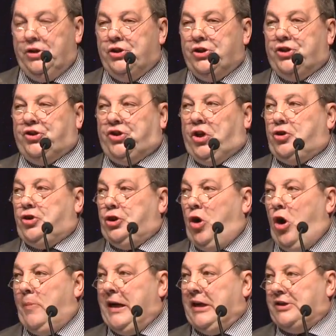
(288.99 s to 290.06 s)

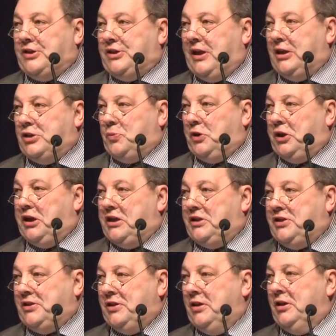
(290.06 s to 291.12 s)
Sturgeonomics, that's what it
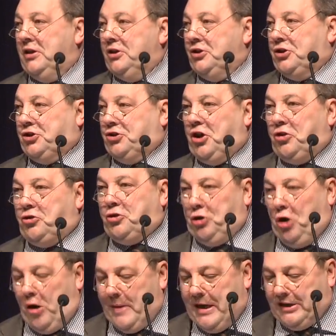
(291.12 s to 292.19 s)
is.
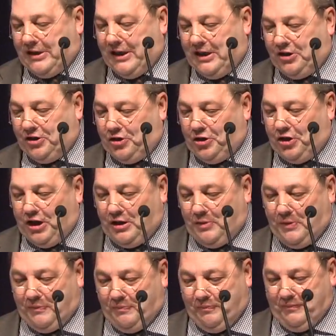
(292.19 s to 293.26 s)
Sturgeonomics, ladies and
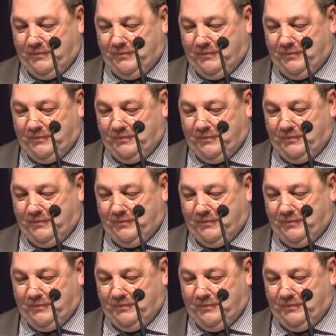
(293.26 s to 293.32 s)
gentlemen.